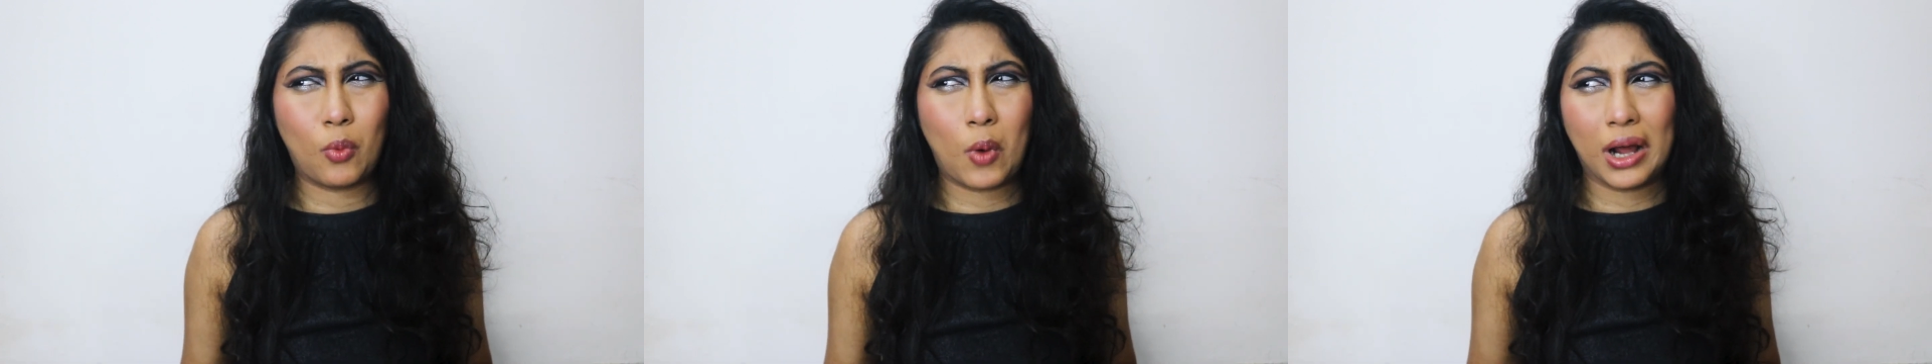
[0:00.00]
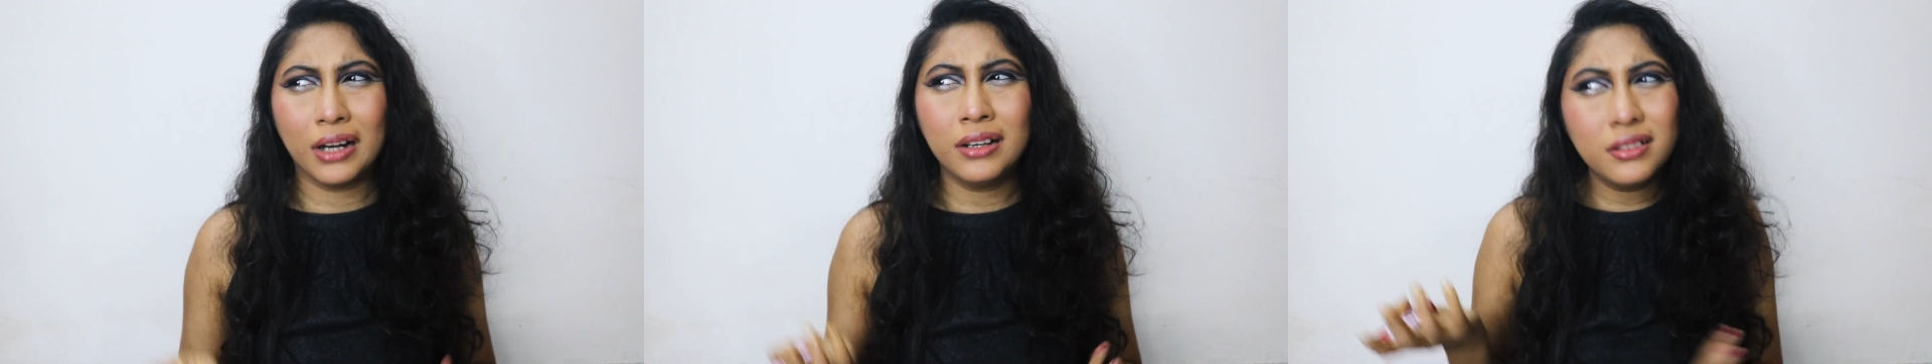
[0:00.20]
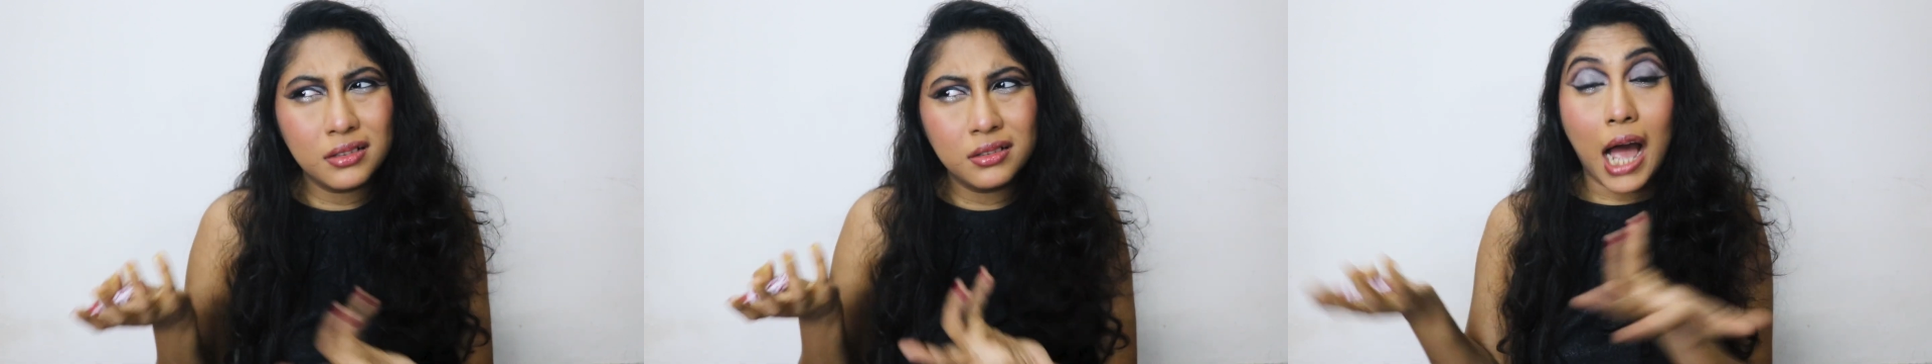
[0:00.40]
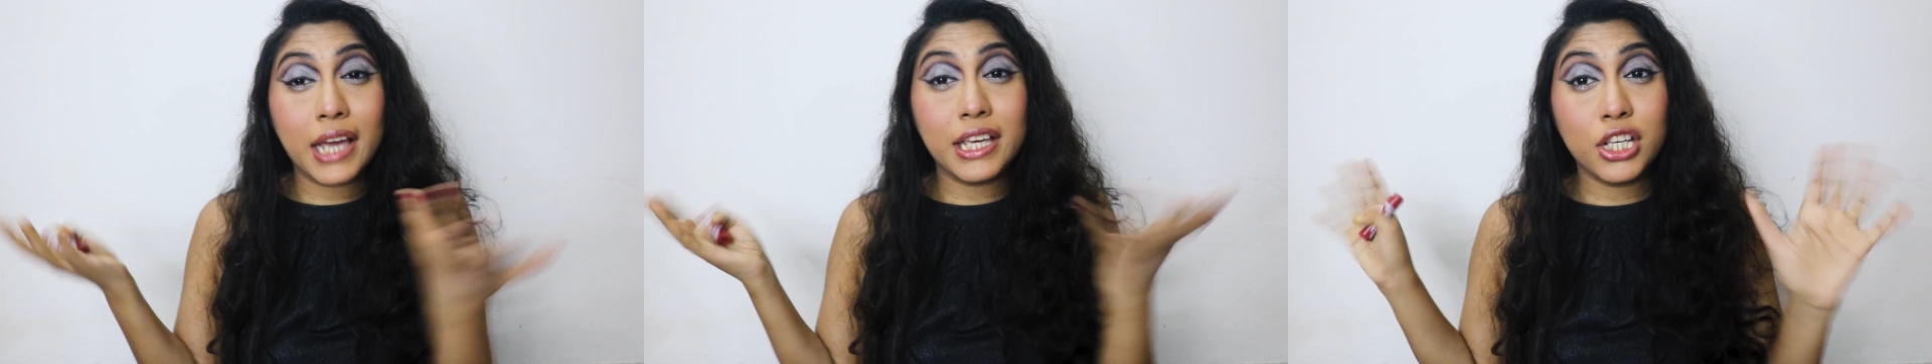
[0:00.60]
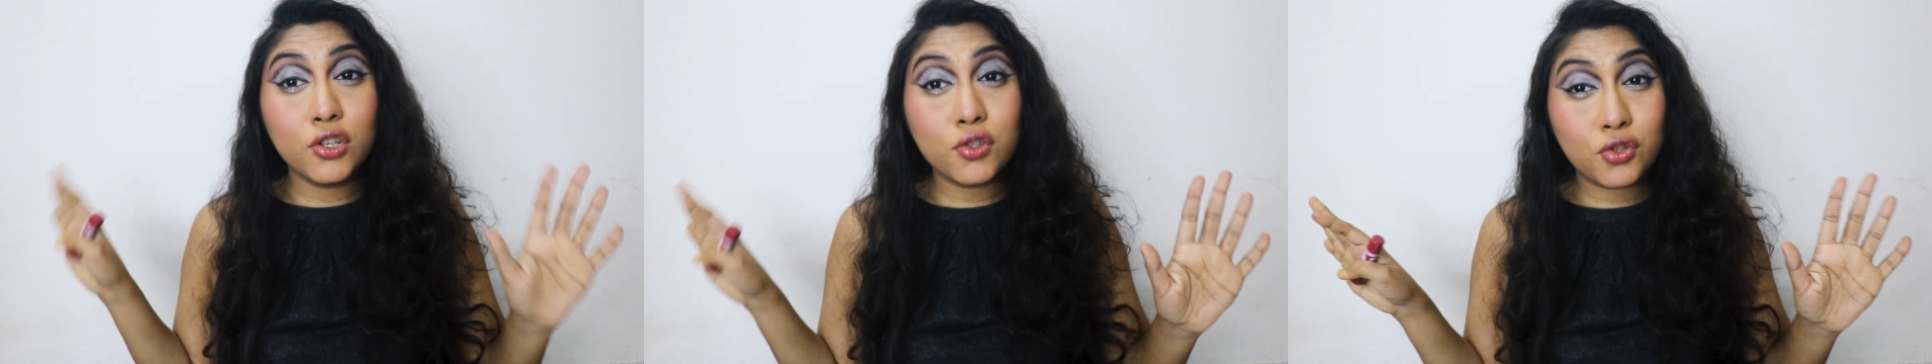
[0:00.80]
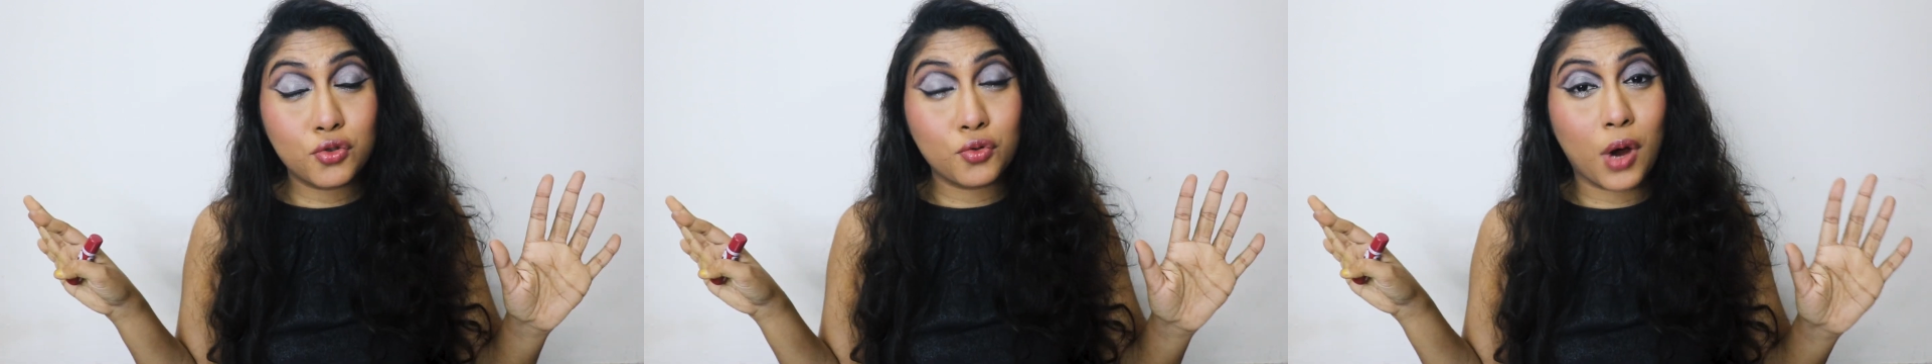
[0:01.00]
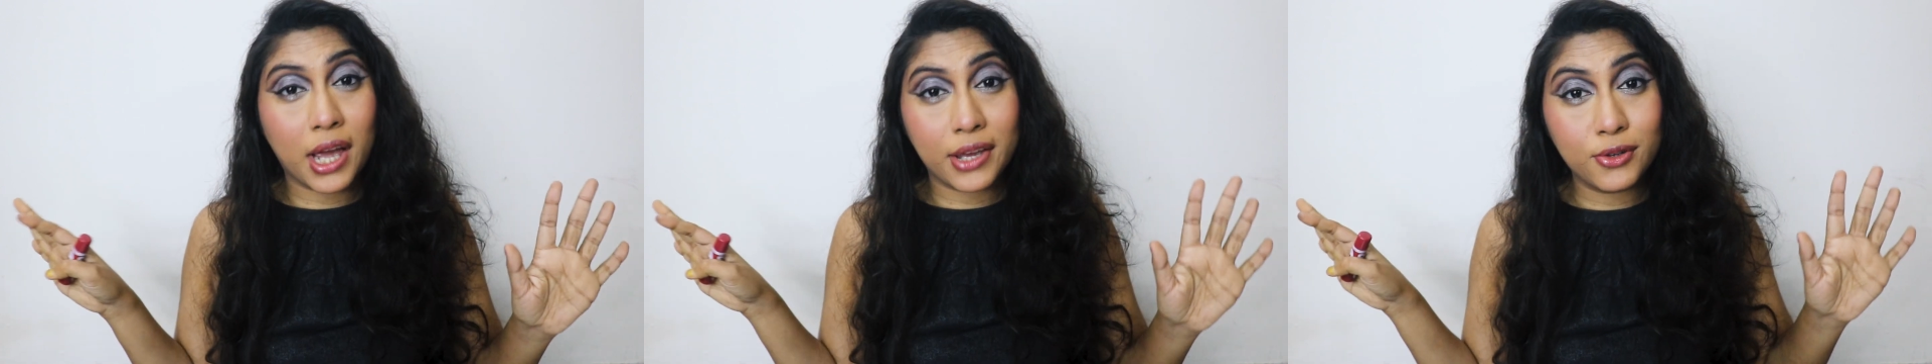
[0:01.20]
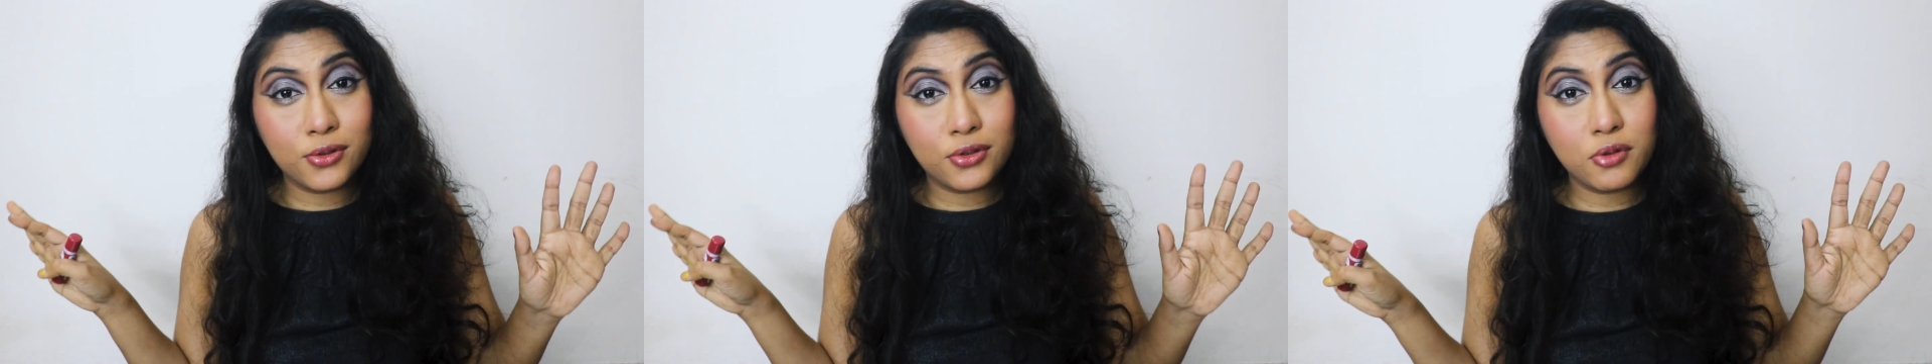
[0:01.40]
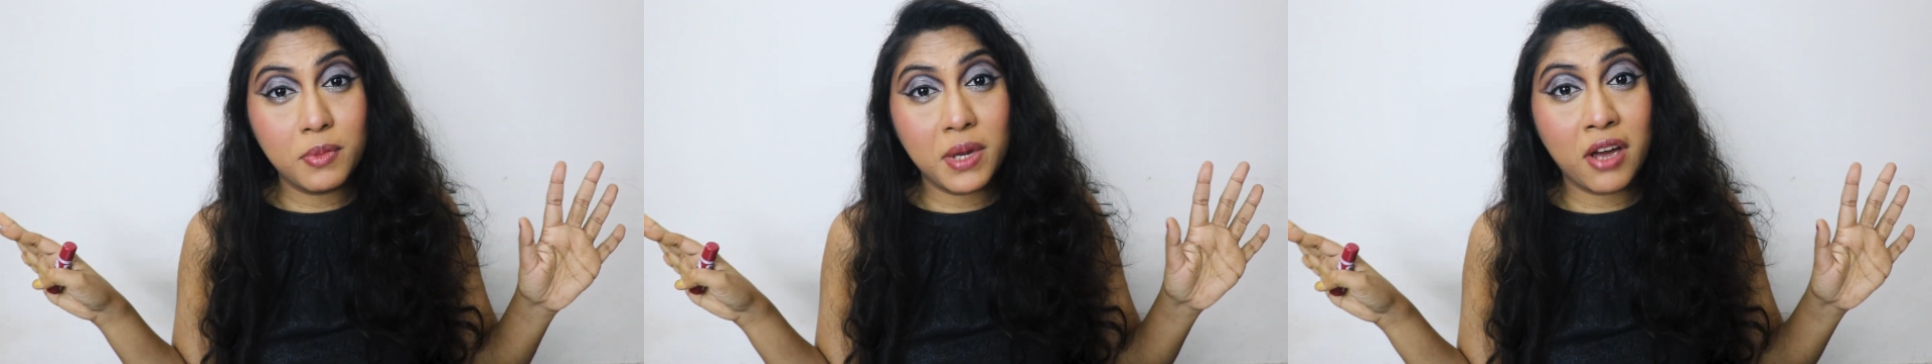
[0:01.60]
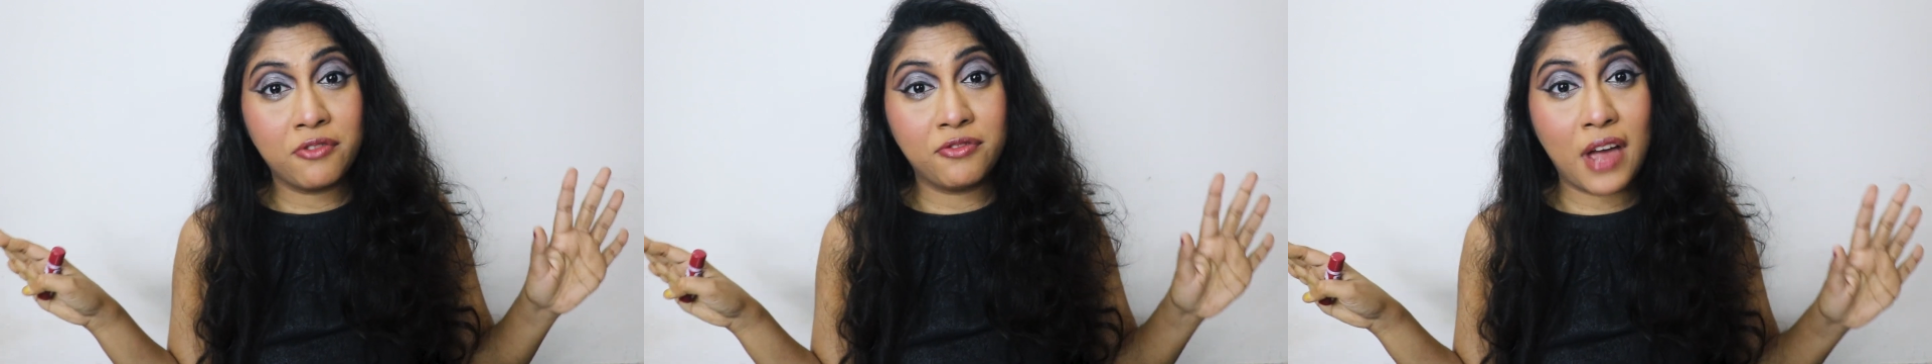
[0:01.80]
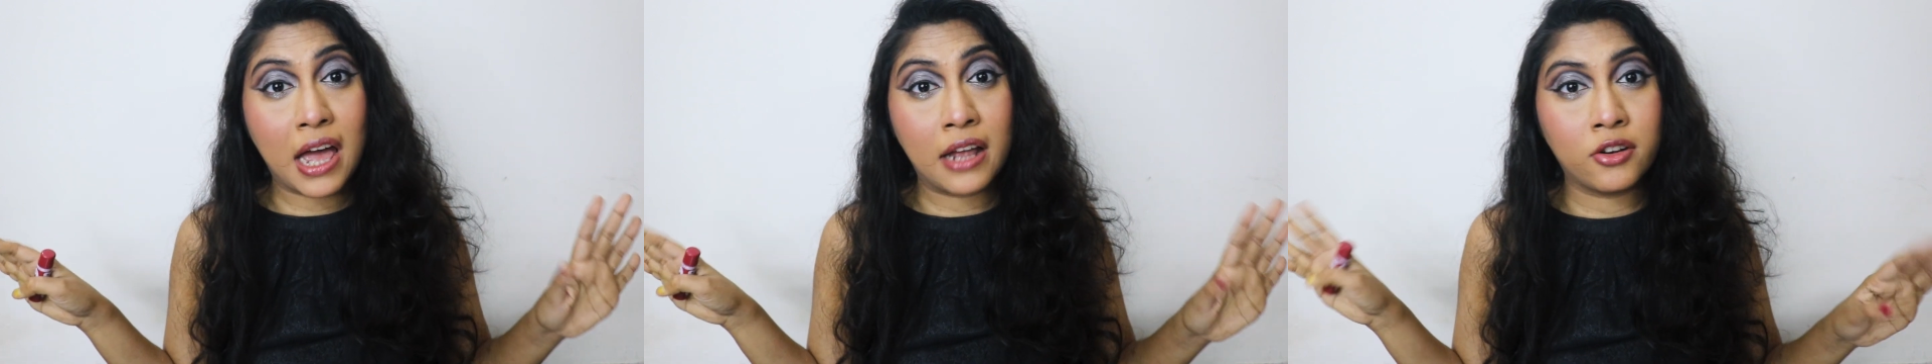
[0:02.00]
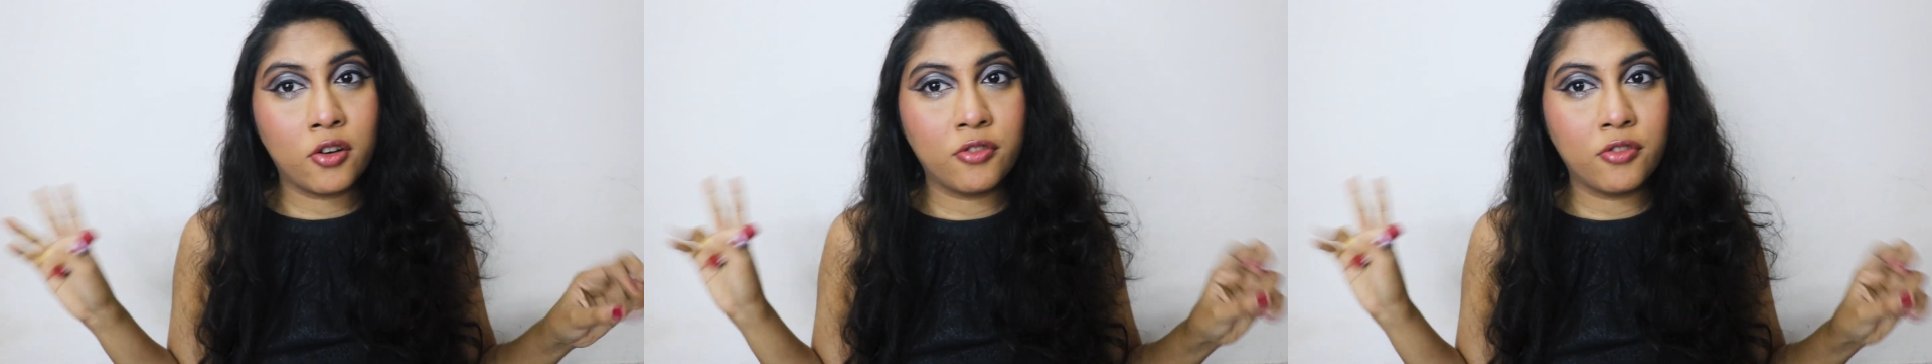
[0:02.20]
one. I used to be a fan